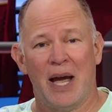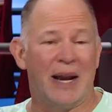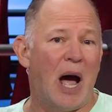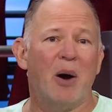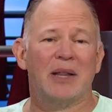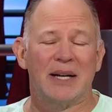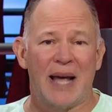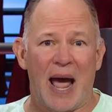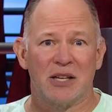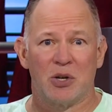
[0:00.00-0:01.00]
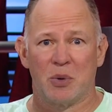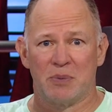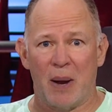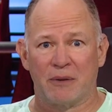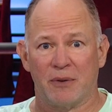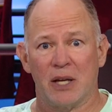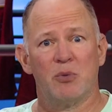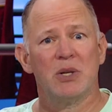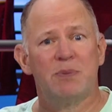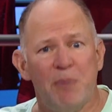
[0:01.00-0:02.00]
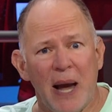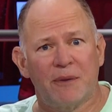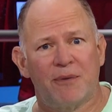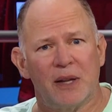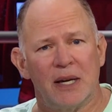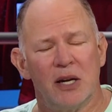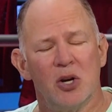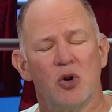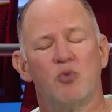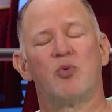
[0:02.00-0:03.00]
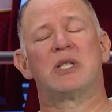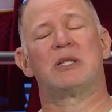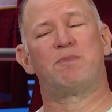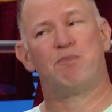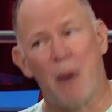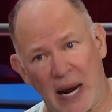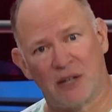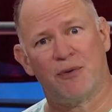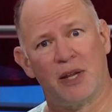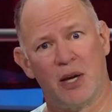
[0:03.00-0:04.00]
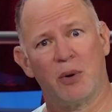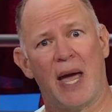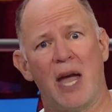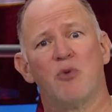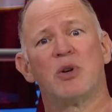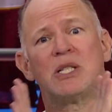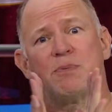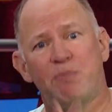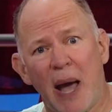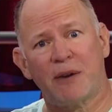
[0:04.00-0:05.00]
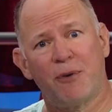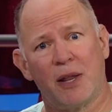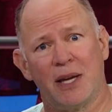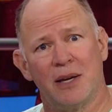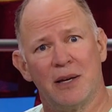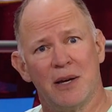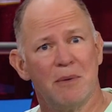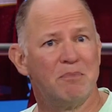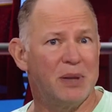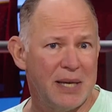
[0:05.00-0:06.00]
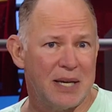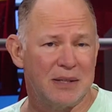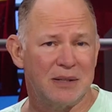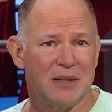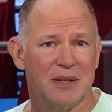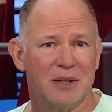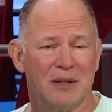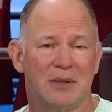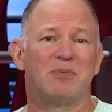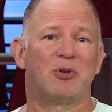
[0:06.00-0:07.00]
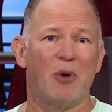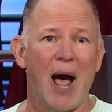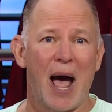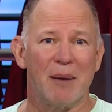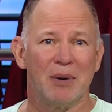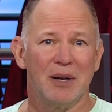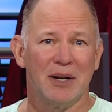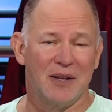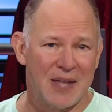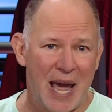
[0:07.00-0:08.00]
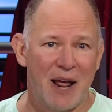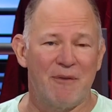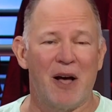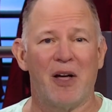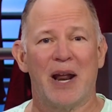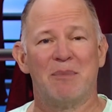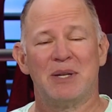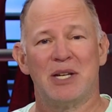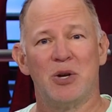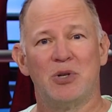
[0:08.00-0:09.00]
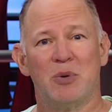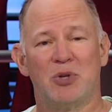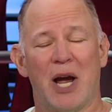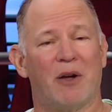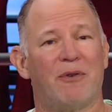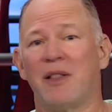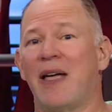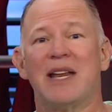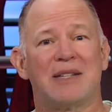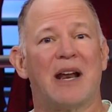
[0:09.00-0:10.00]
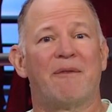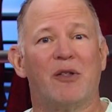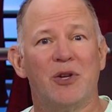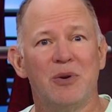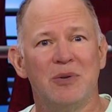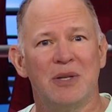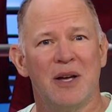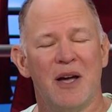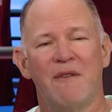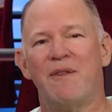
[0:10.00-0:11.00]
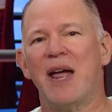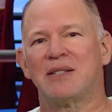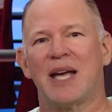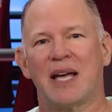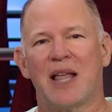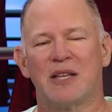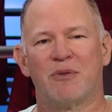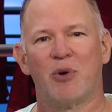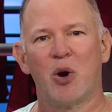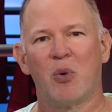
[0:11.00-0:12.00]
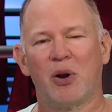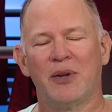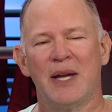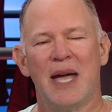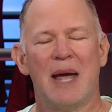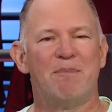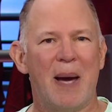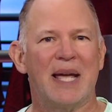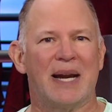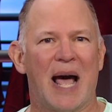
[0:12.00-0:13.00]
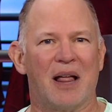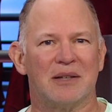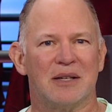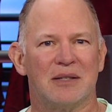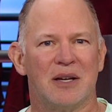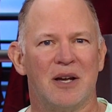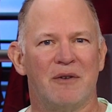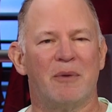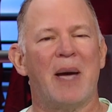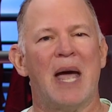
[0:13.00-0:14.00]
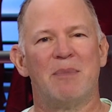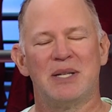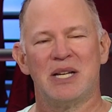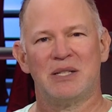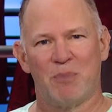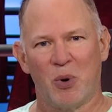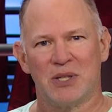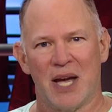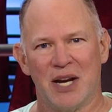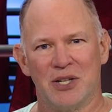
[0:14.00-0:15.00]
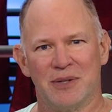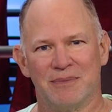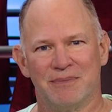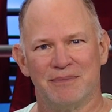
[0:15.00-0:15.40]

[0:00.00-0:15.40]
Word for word: And now I'd like to ask you respectfully, respectfully, respectfully, okay, respectfully, please subscribe to the NFL on NBC YouTube channel for the latest NFL news, fantasy headlines from RotoWorld, and betting analysis from NBC Sports Edge.